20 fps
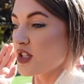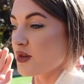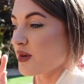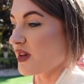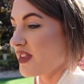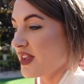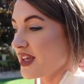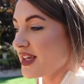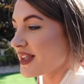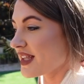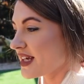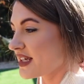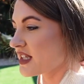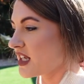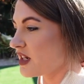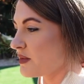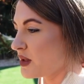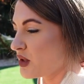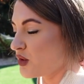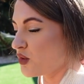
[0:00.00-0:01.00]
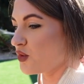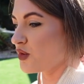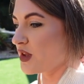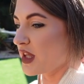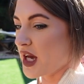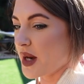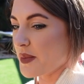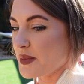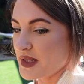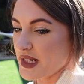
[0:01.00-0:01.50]
So I think that is going to be all the
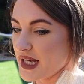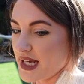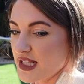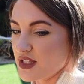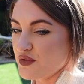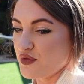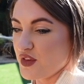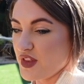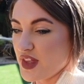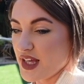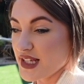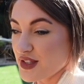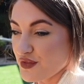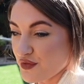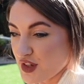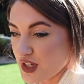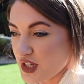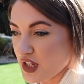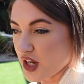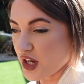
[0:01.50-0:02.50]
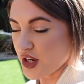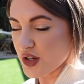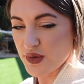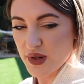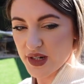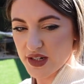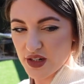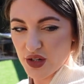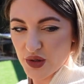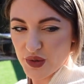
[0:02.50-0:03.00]
updates for this video.
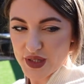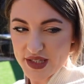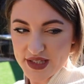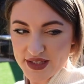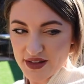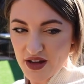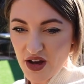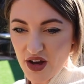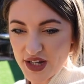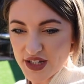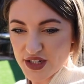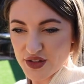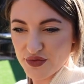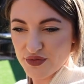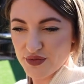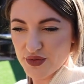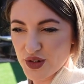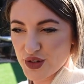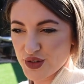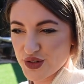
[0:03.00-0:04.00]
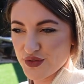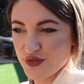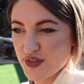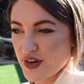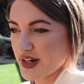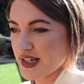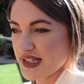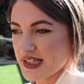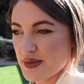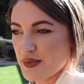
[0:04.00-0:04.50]
I know it's kind of looked
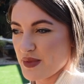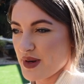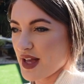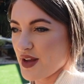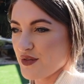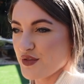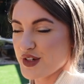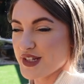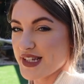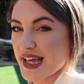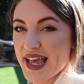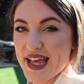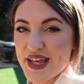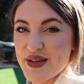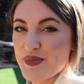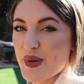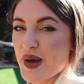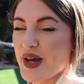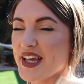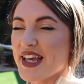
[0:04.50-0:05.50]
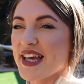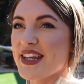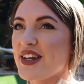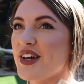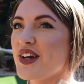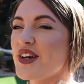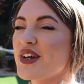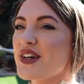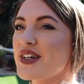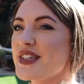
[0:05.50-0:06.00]
very similar every day, but again,
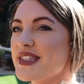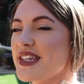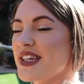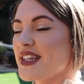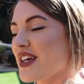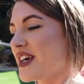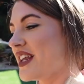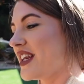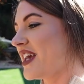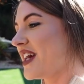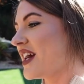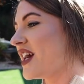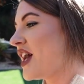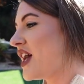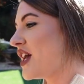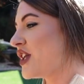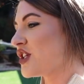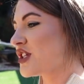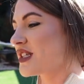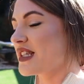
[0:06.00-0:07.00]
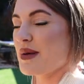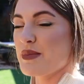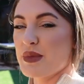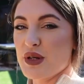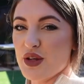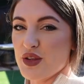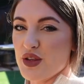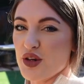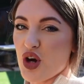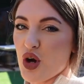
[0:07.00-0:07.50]
like I said earlier, just let me
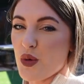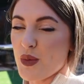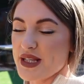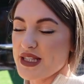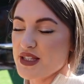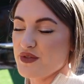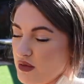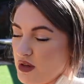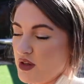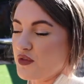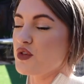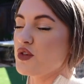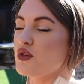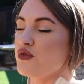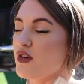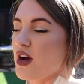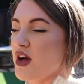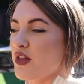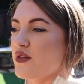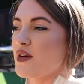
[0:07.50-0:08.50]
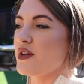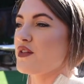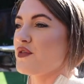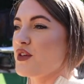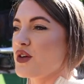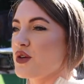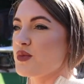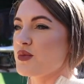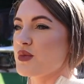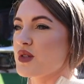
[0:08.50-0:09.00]
know in the comments if you'd rather I
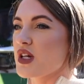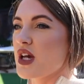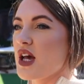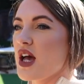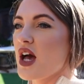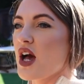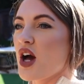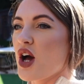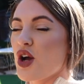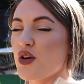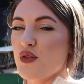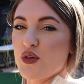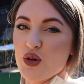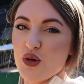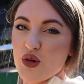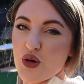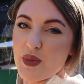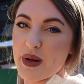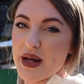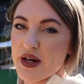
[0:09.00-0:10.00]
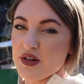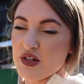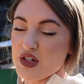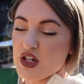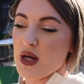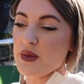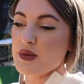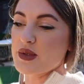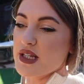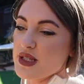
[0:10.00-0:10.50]
filmed over a longer period of
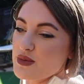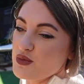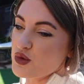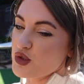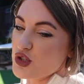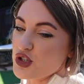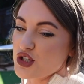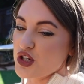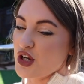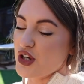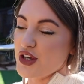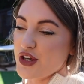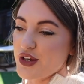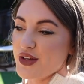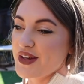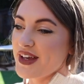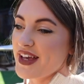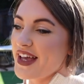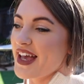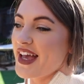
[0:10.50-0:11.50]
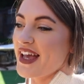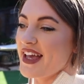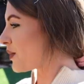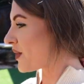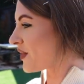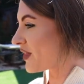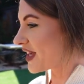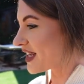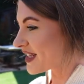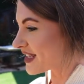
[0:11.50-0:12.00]
time so there's more to show you.
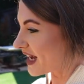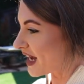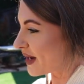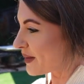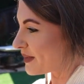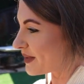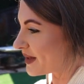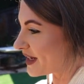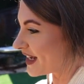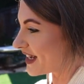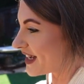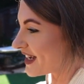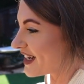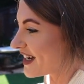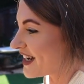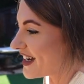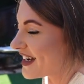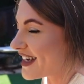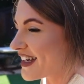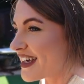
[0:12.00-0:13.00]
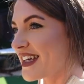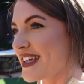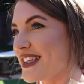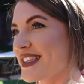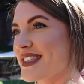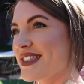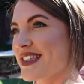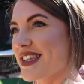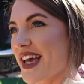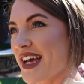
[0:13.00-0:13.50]
But things are happening,
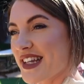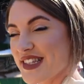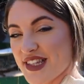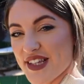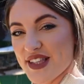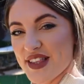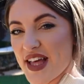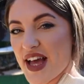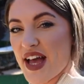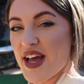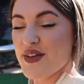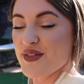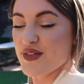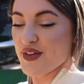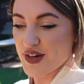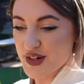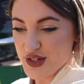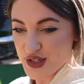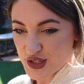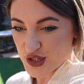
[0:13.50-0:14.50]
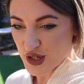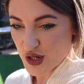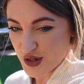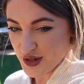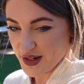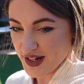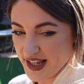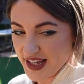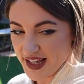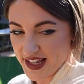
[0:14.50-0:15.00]
it's getting there very
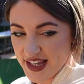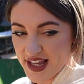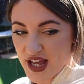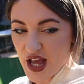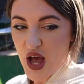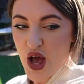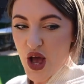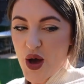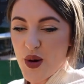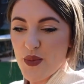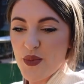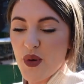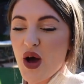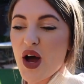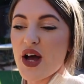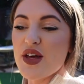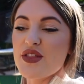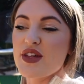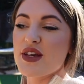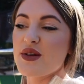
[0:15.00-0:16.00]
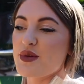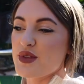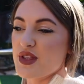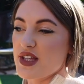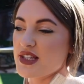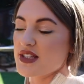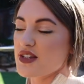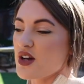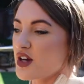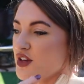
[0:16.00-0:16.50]
slowly. But I think with
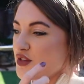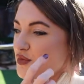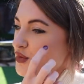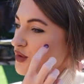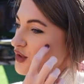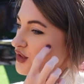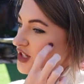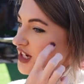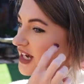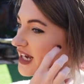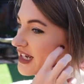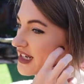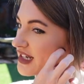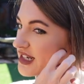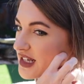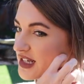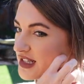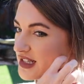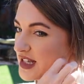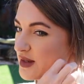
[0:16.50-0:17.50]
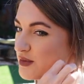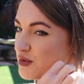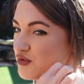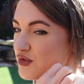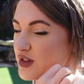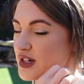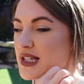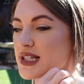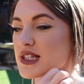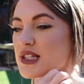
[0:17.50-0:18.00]
this kind of project, it seems
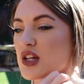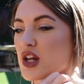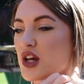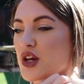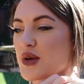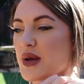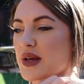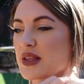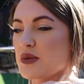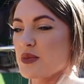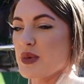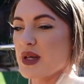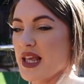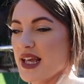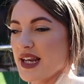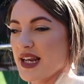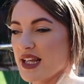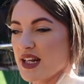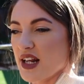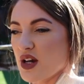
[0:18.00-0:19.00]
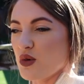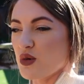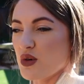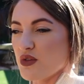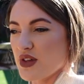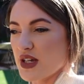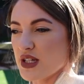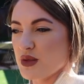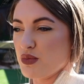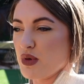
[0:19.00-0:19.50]
really slow at the beginning, like all of
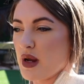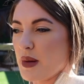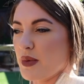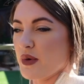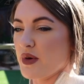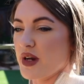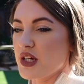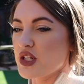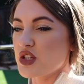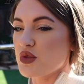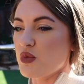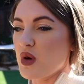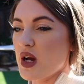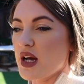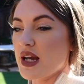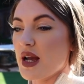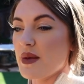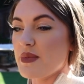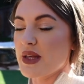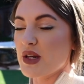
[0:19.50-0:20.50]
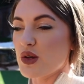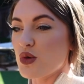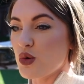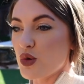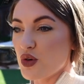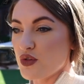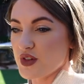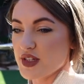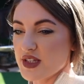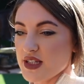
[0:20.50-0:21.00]
this preparation work, and then
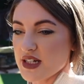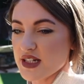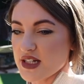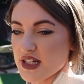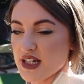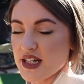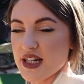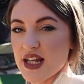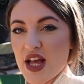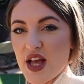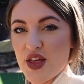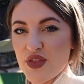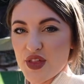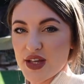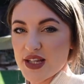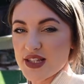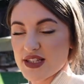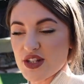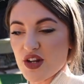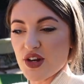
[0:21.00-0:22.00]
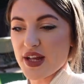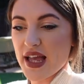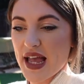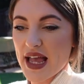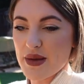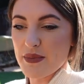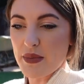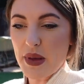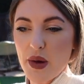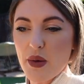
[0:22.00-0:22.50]
all of a sudden things start
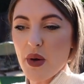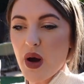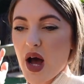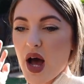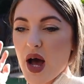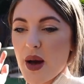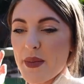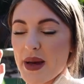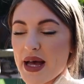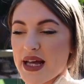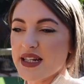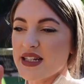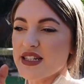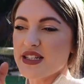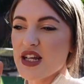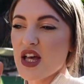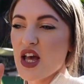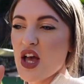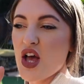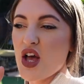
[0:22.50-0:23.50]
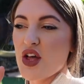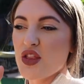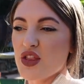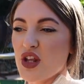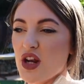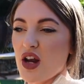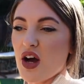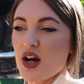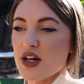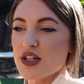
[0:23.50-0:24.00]
getting built up and the
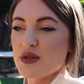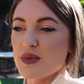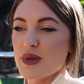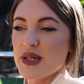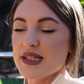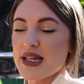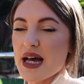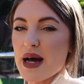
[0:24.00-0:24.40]
last bits